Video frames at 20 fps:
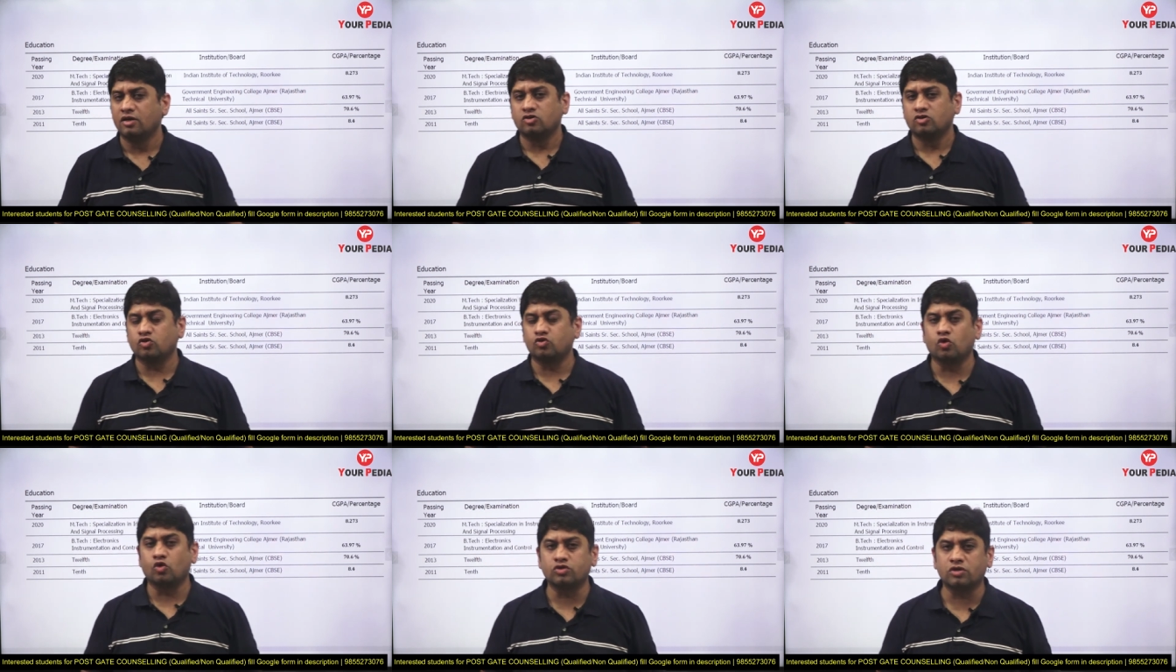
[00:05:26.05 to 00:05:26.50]

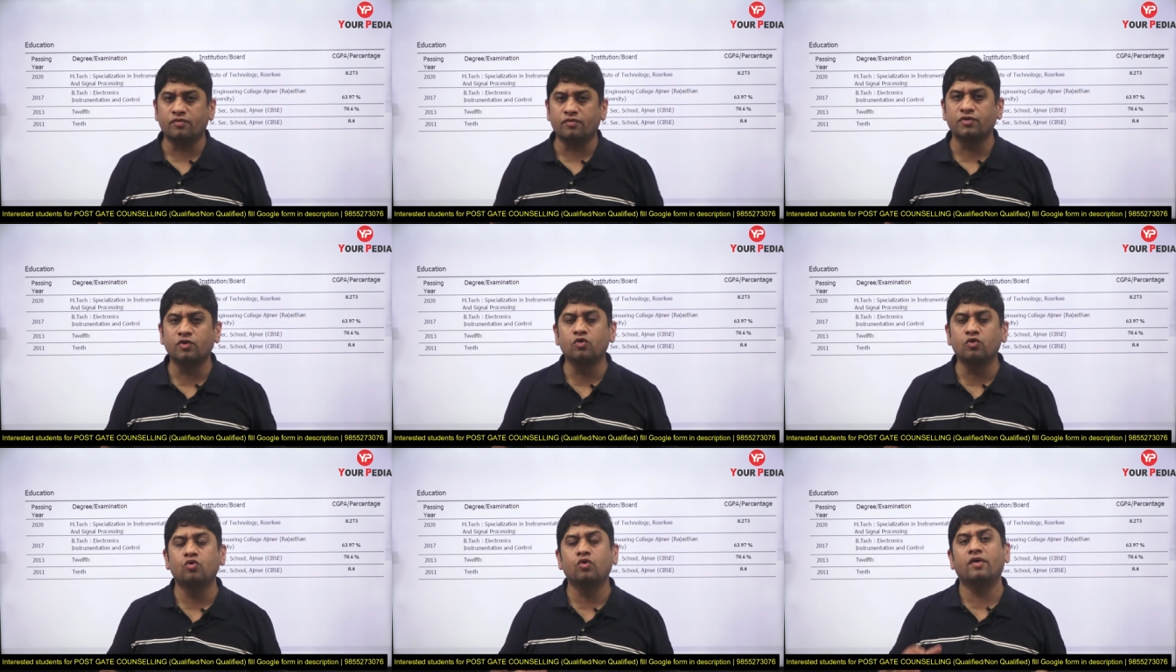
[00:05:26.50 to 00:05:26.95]
So those of
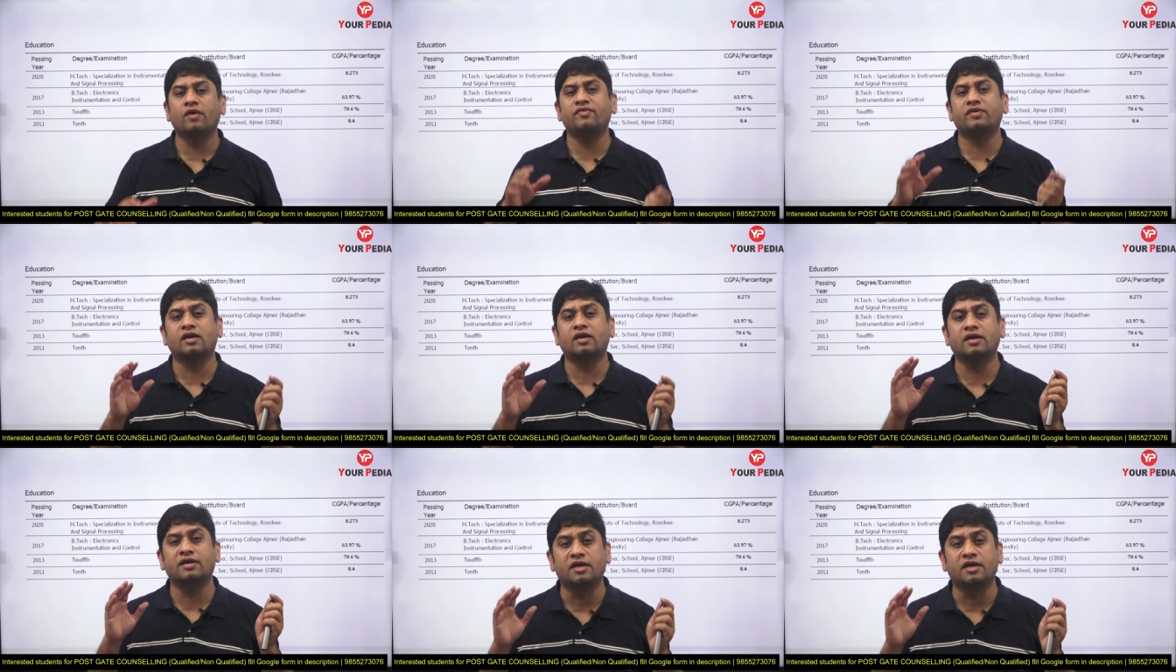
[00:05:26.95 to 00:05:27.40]
you who have
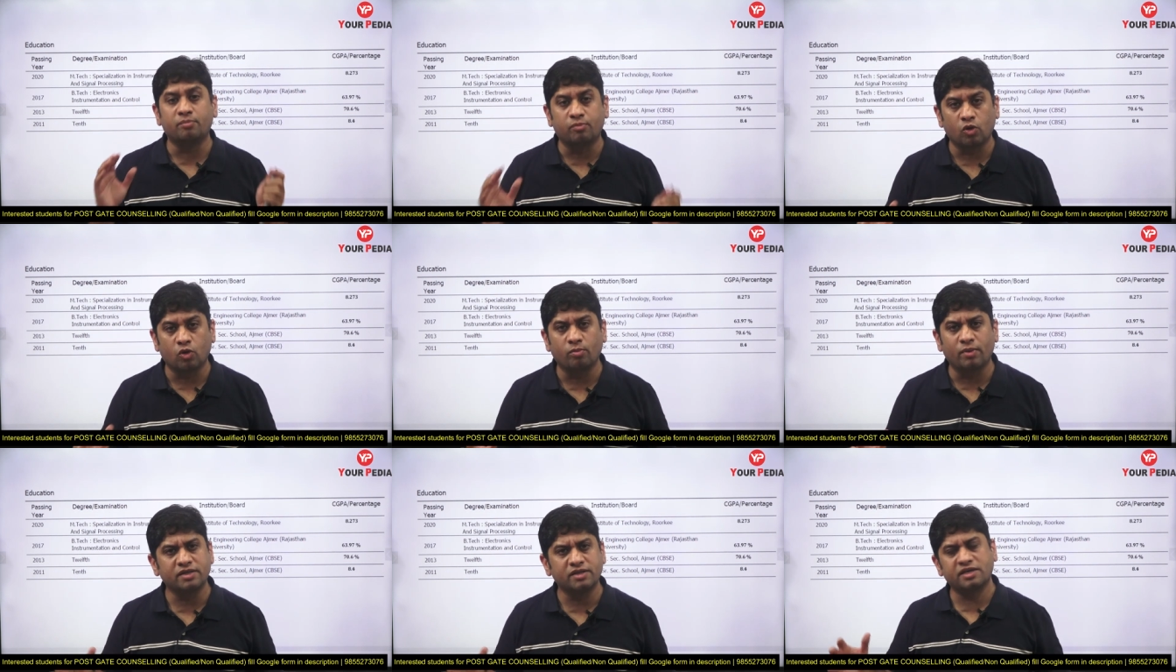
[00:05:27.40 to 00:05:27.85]
done
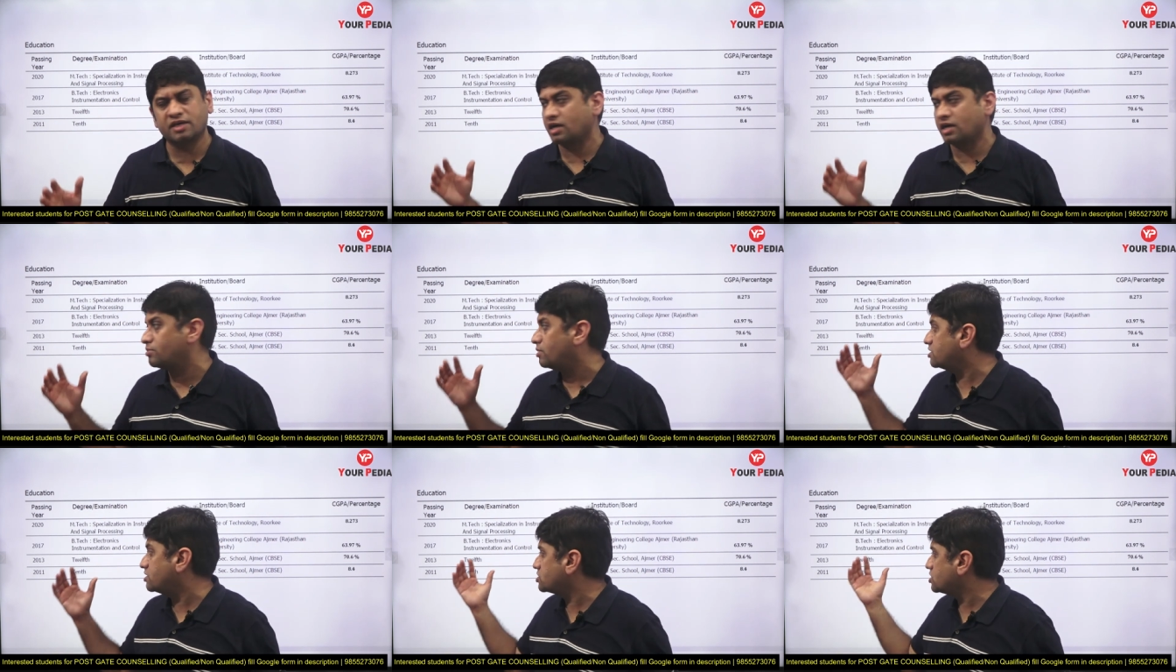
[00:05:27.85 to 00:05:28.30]
diploma, they
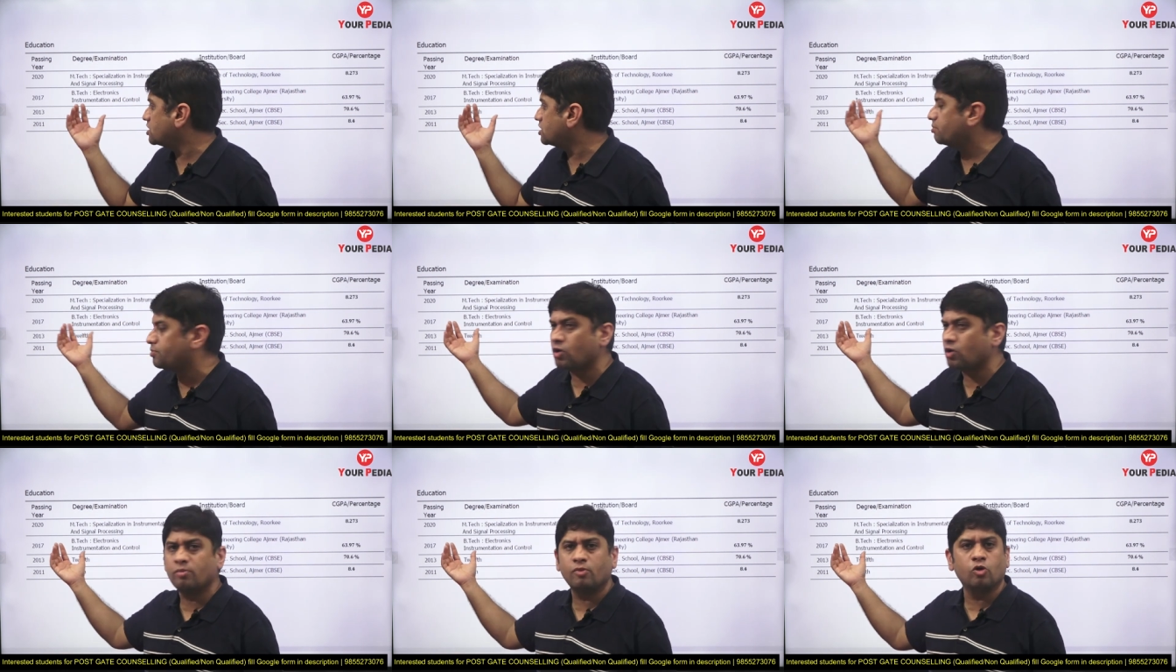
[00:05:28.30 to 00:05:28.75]
can mention
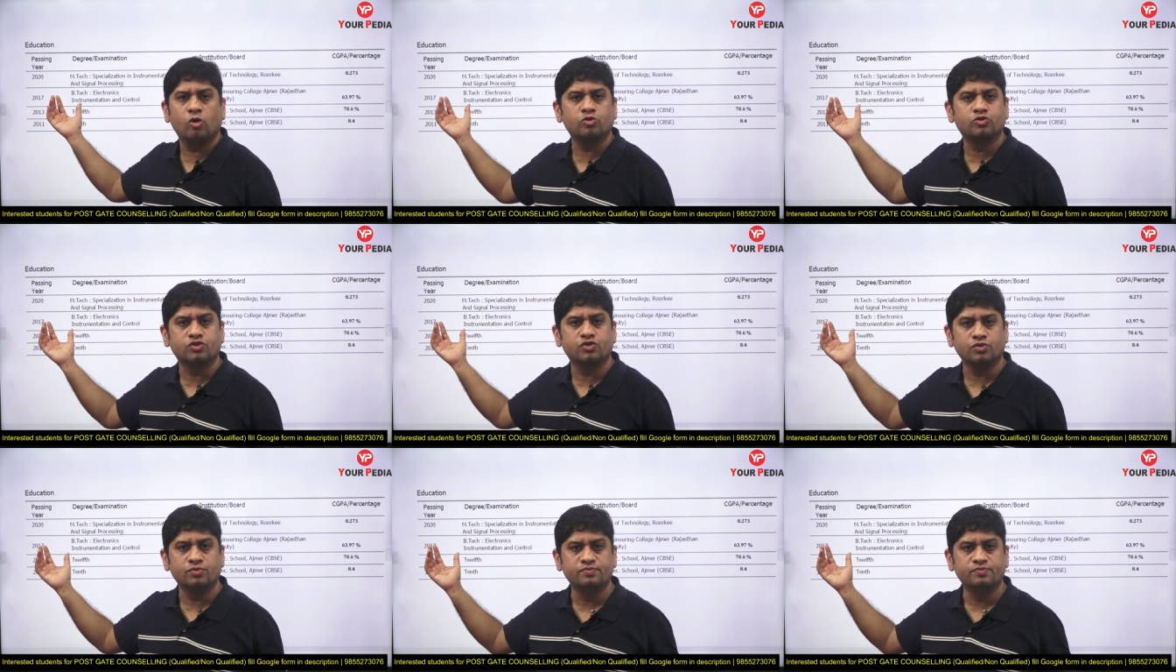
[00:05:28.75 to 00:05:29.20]
diploma
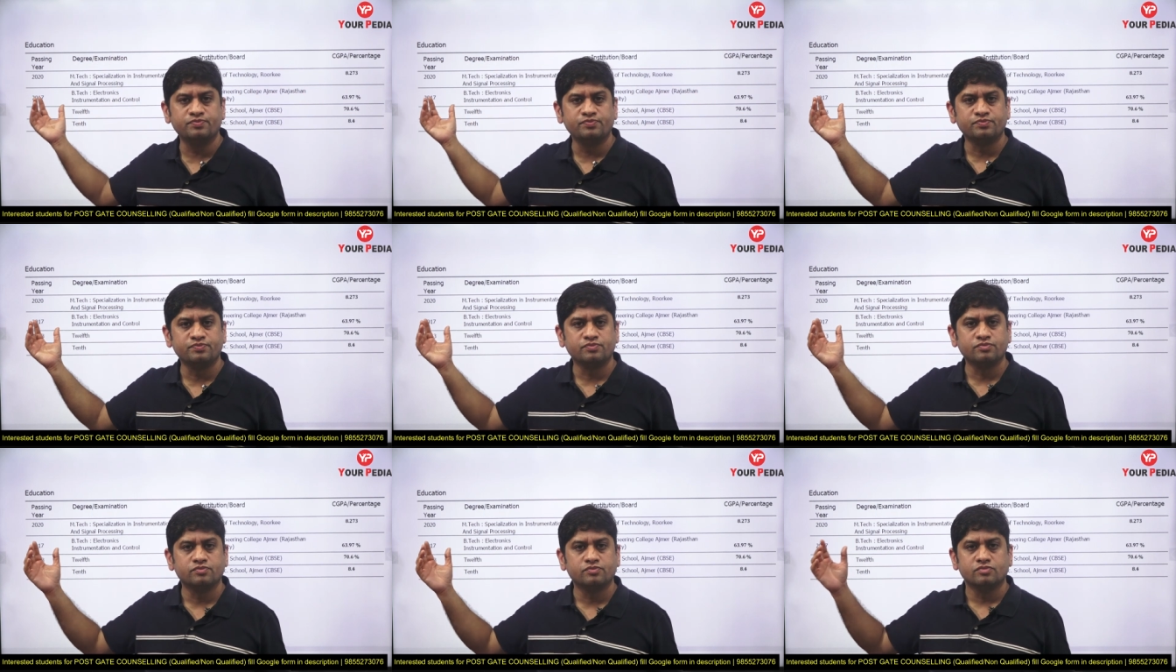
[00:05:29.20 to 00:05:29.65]
also,
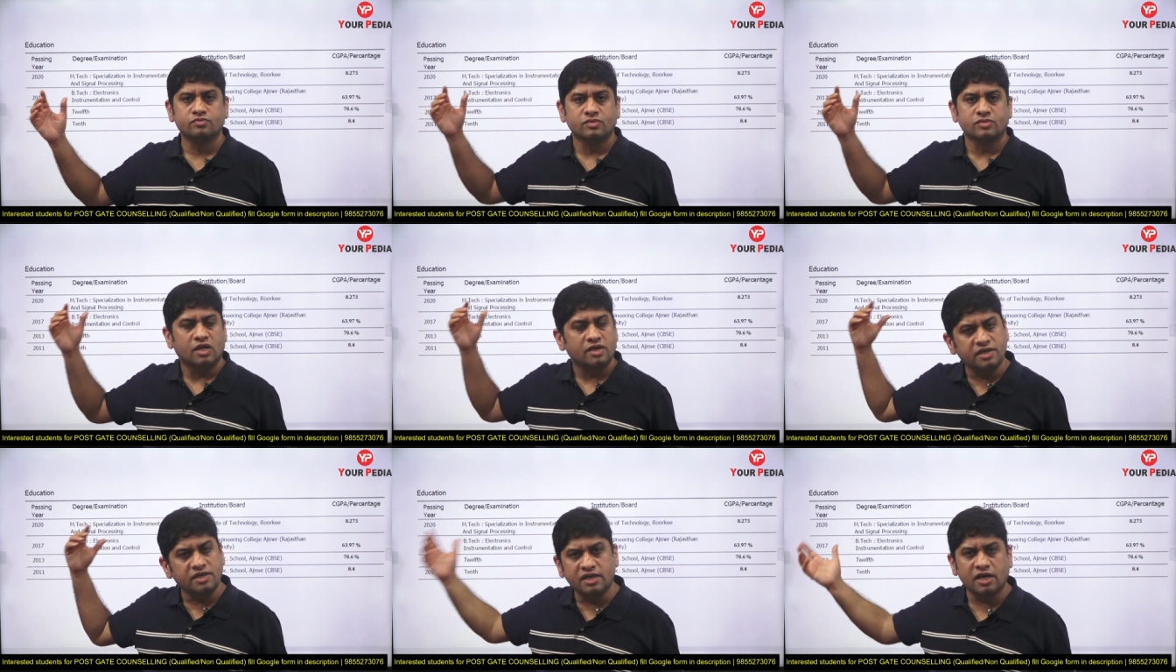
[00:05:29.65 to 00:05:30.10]

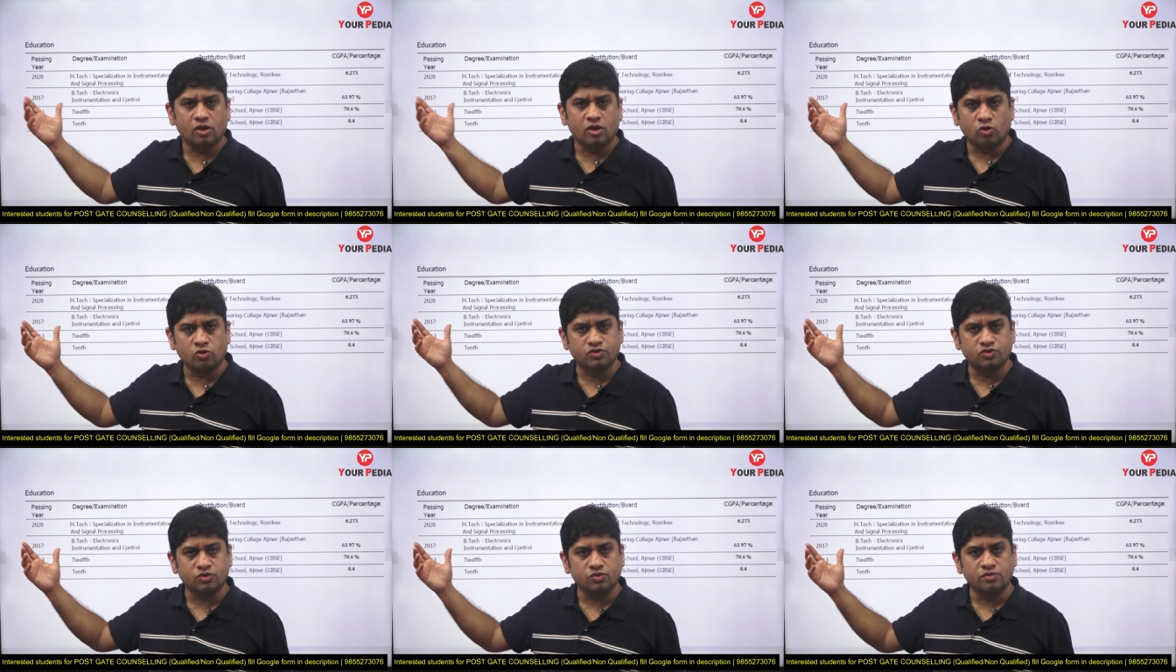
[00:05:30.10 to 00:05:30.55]
year
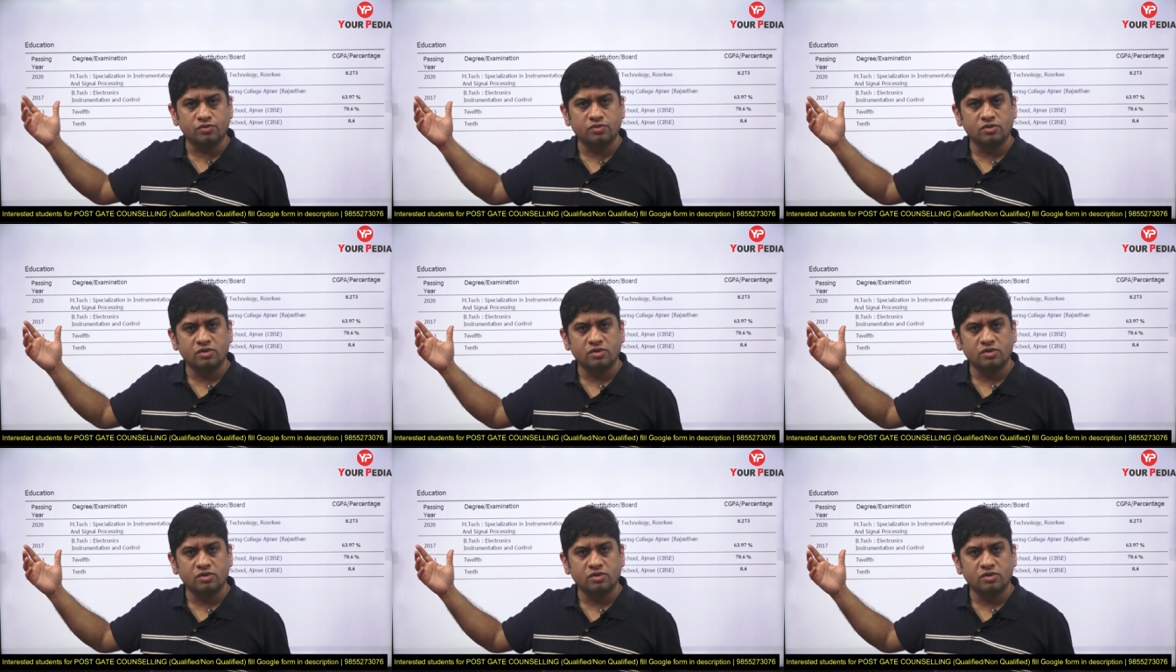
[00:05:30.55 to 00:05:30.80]
also.